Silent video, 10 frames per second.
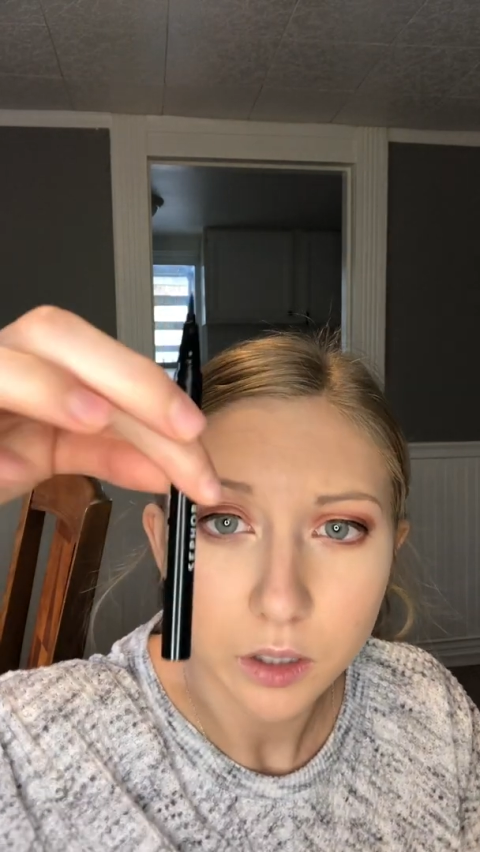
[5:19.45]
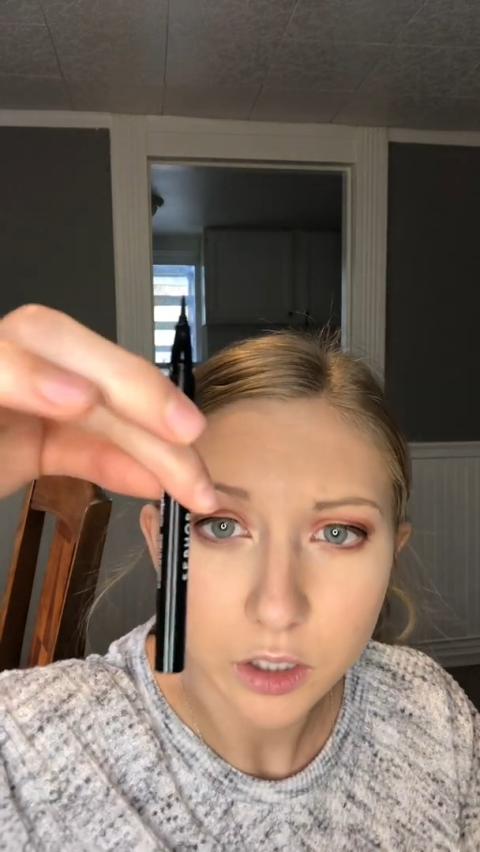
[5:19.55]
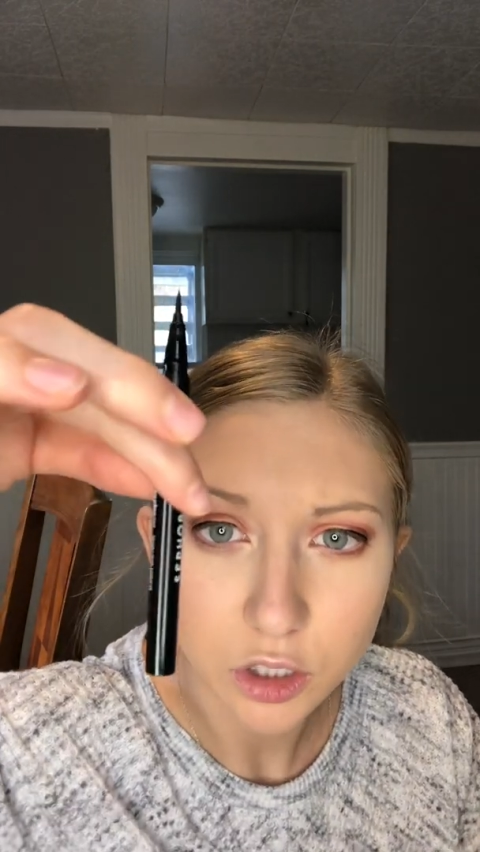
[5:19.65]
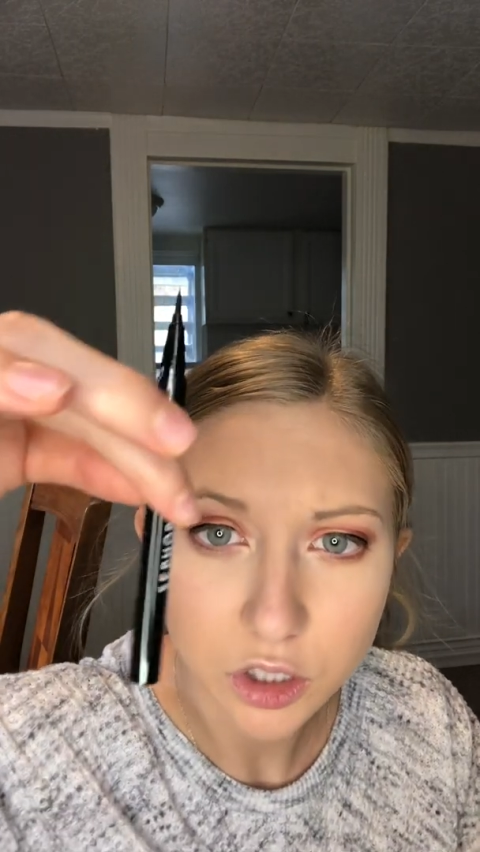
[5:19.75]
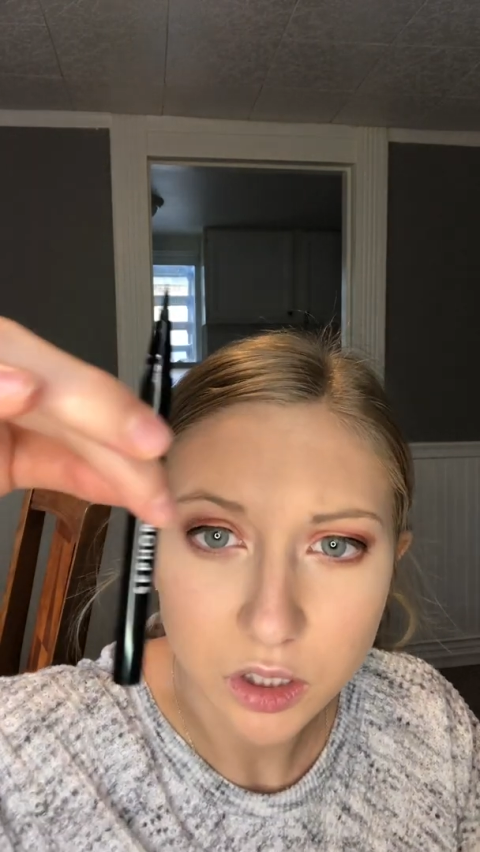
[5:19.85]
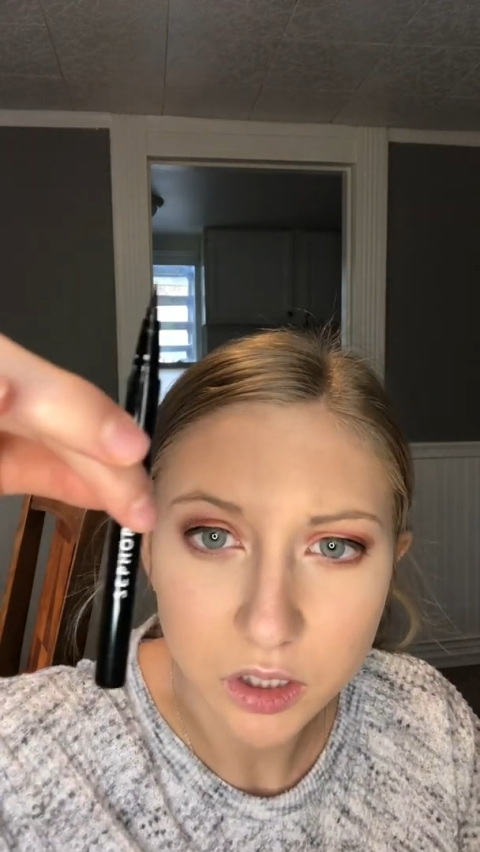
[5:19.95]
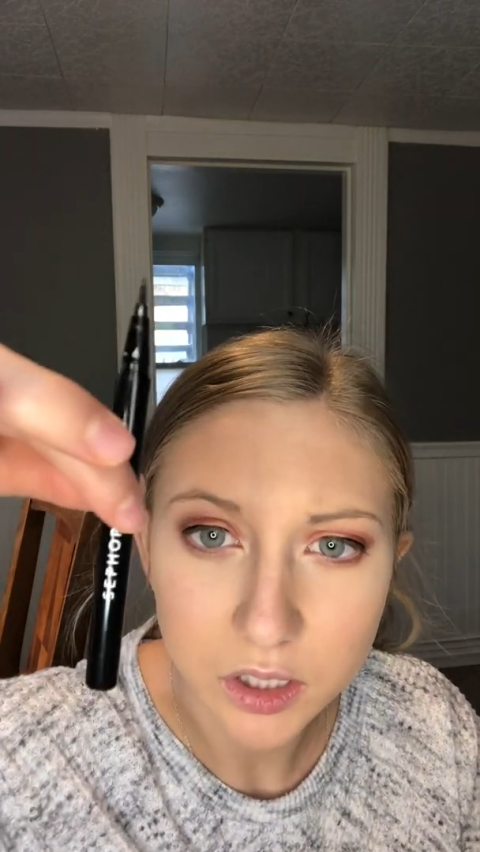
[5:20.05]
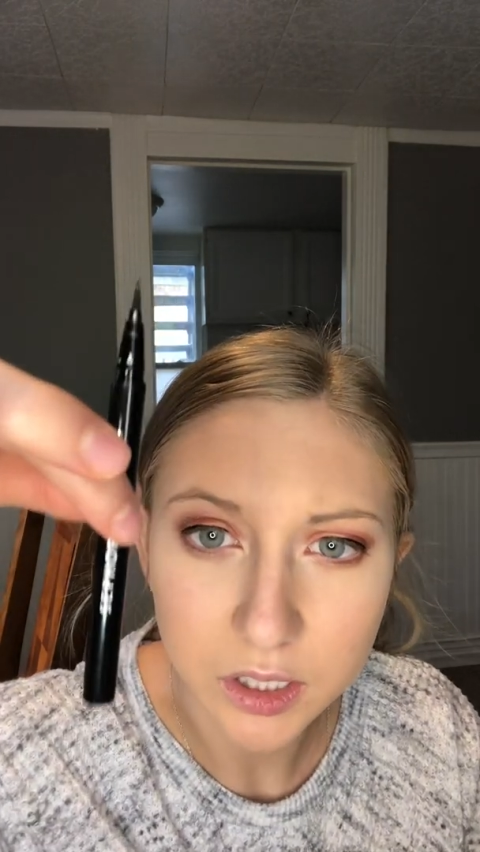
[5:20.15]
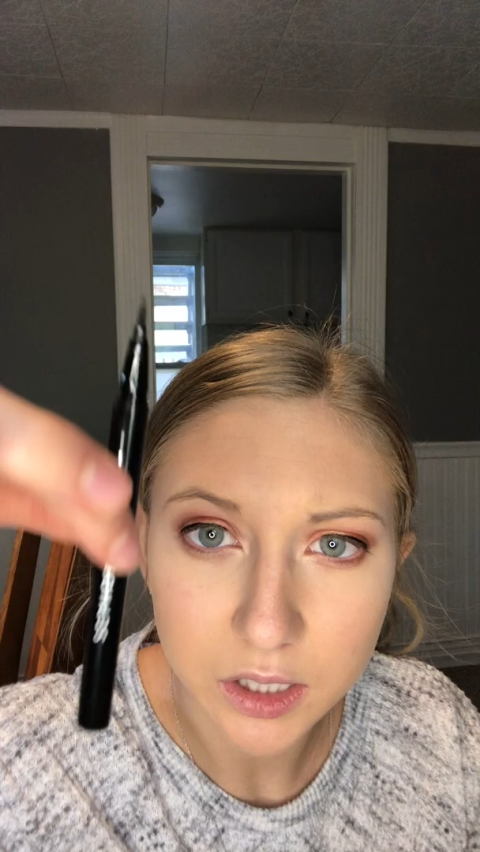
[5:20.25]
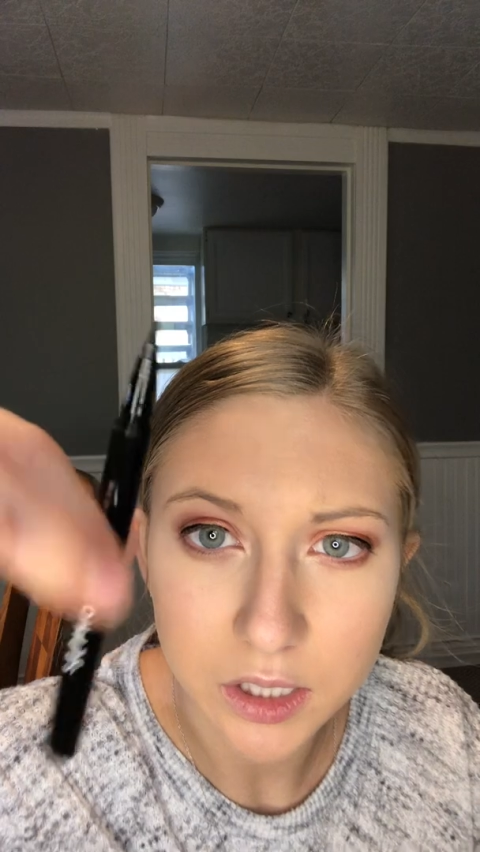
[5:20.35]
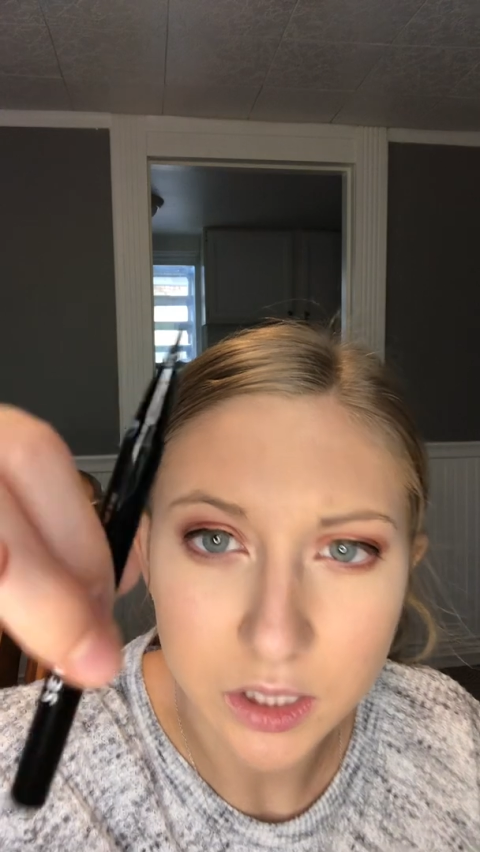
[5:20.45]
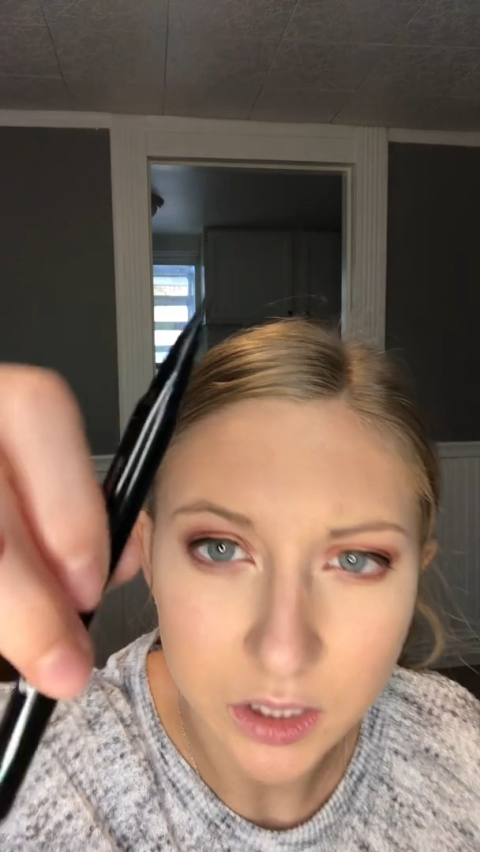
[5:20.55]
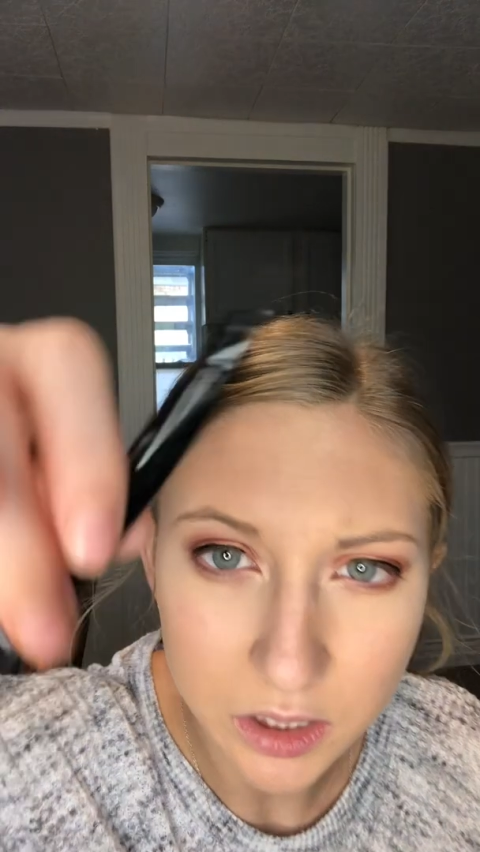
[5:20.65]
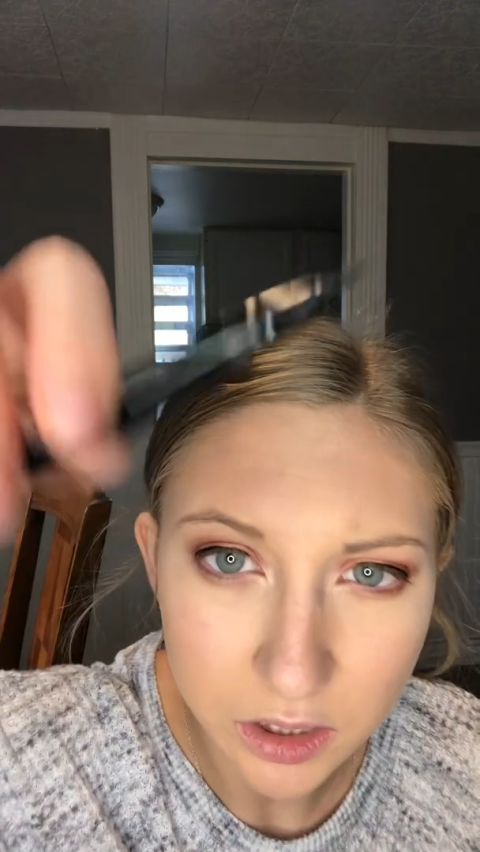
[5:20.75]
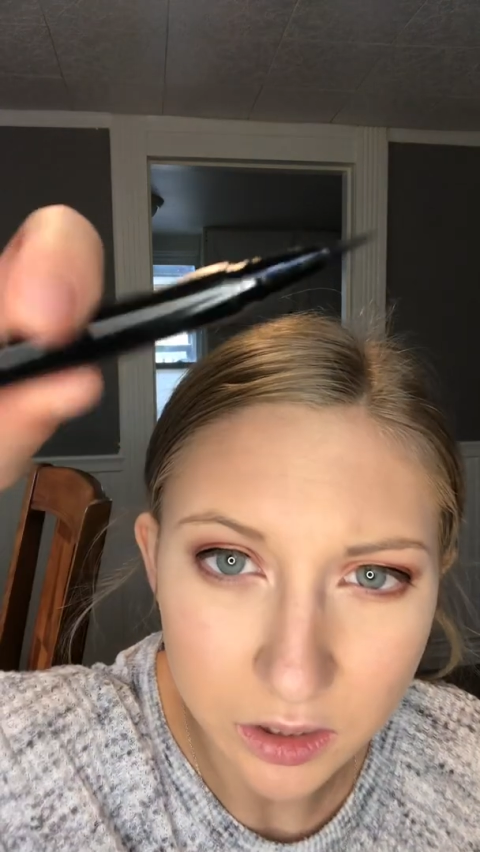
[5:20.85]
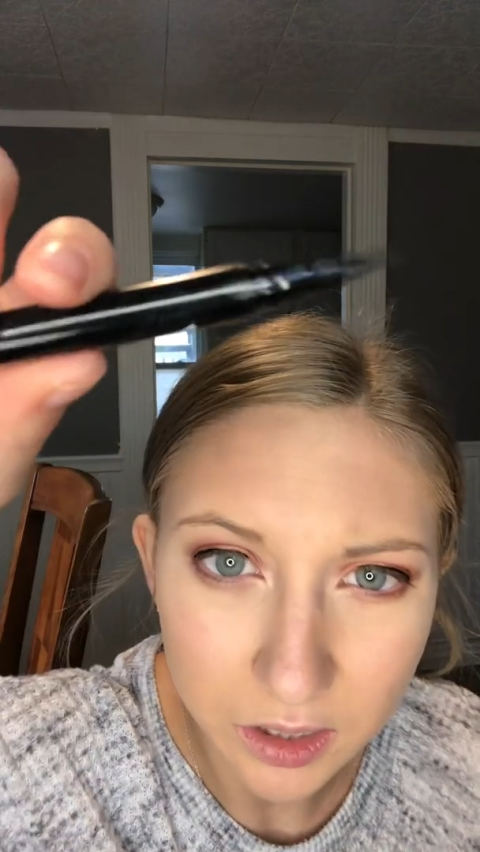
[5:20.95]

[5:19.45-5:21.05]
and it just looks like this.